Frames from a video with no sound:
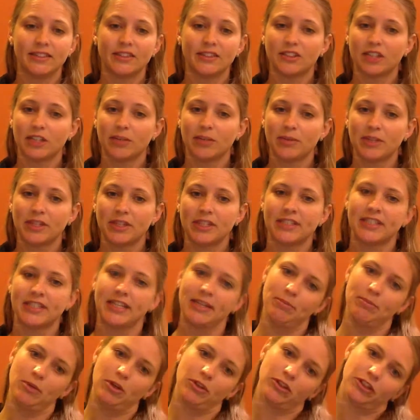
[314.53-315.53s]
start with the
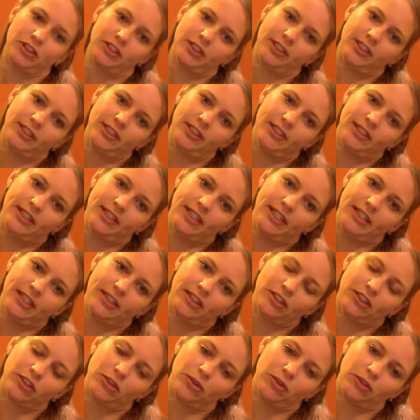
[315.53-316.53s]
same motion, ear
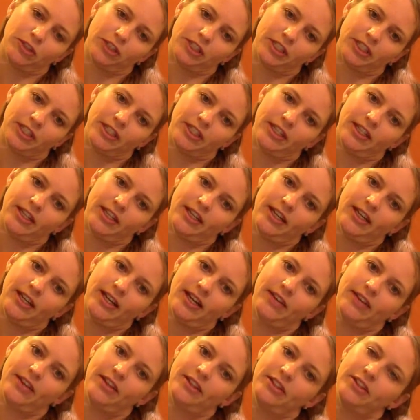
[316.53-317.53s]
to shoulder,
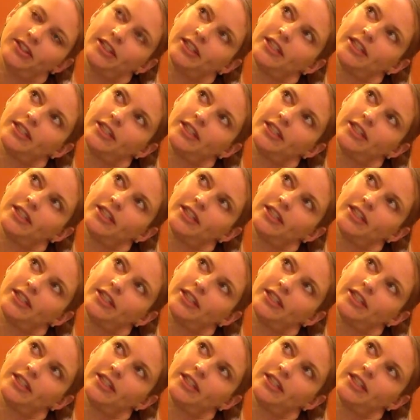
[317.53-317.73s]
and then you're